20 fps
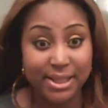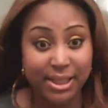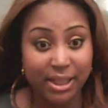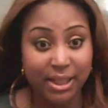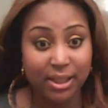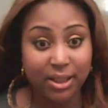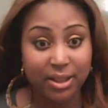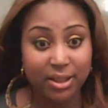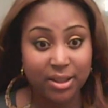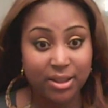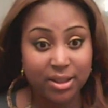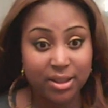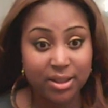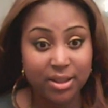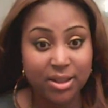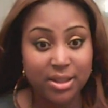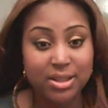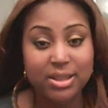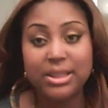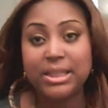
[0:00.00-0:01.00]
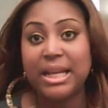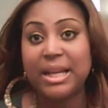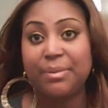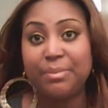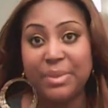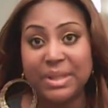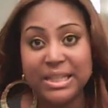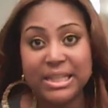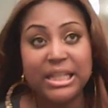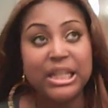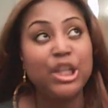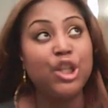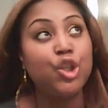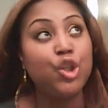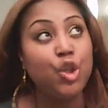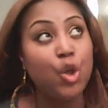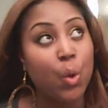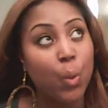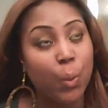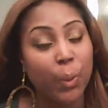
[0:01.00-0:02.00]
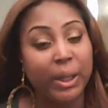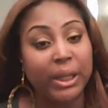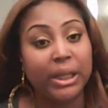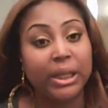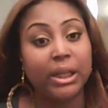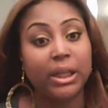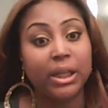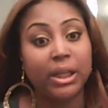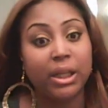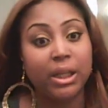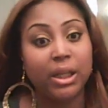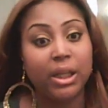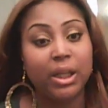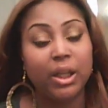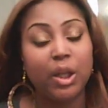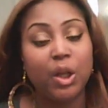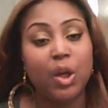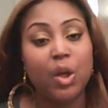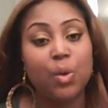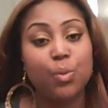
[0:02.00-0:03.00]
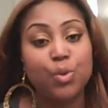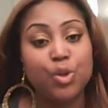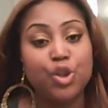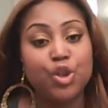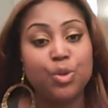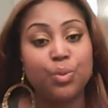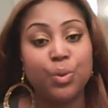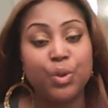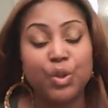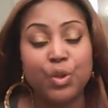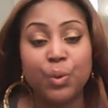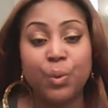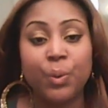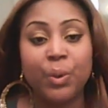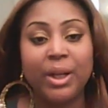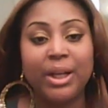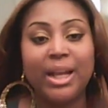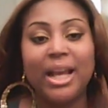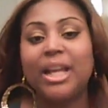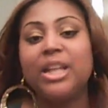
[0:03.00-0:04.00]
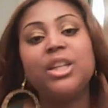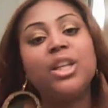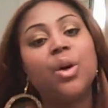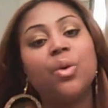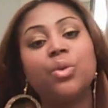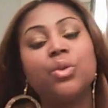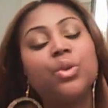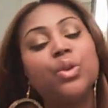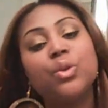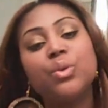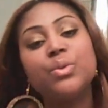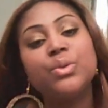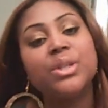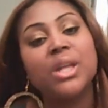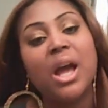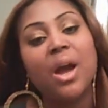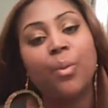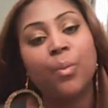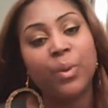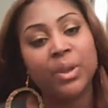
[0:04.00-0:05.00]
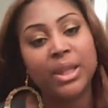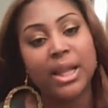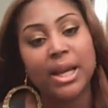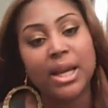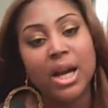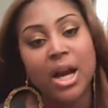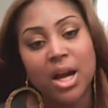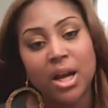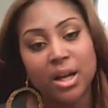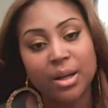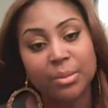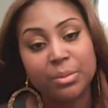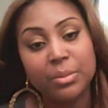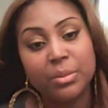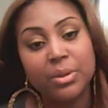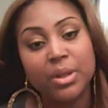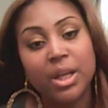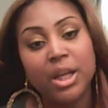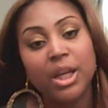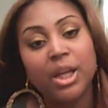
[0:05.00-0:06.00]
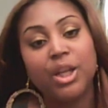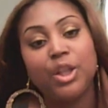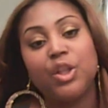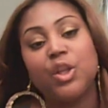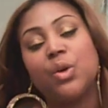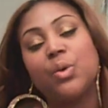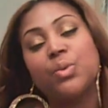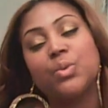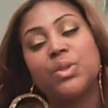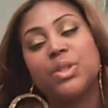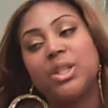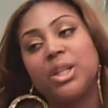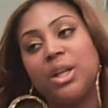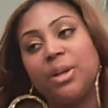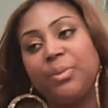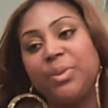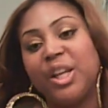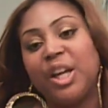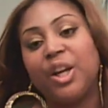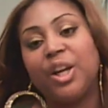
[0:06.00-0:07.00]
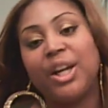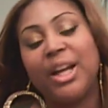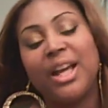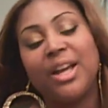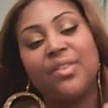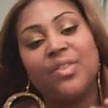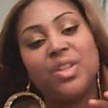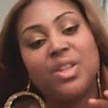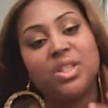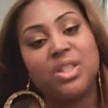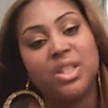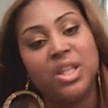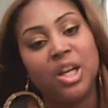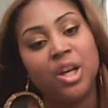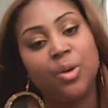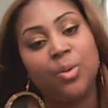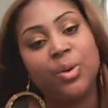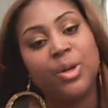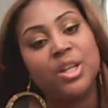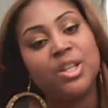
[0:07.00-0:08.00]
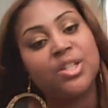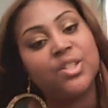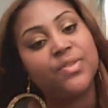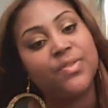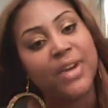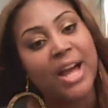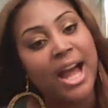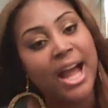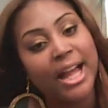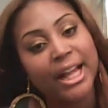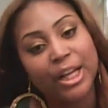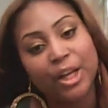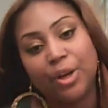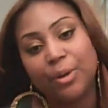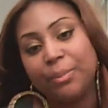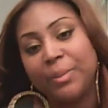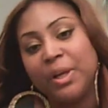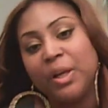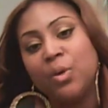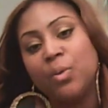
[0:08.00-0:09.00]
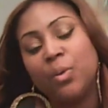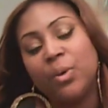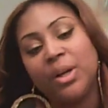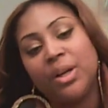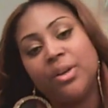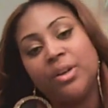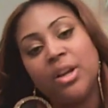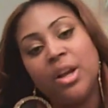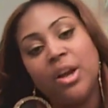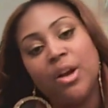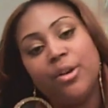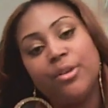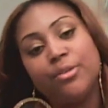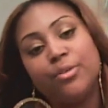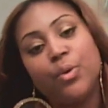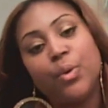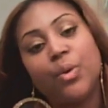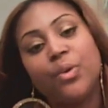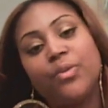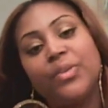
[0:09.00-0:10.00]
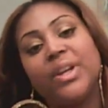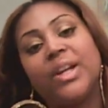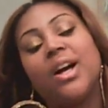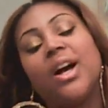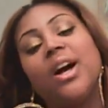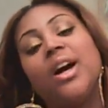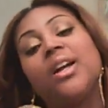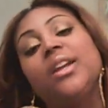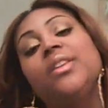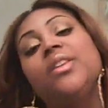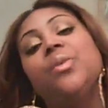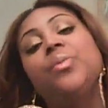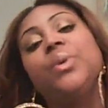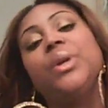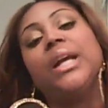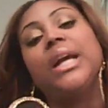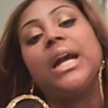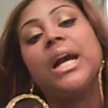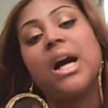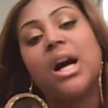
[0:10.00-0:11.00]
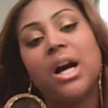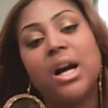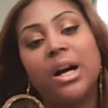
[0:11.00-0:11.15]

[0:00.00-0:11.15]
You know, stay busy. Stay busy doing what you were doing, and don't lose that when they come. Don't sit up there and have the zeal and aspire and be going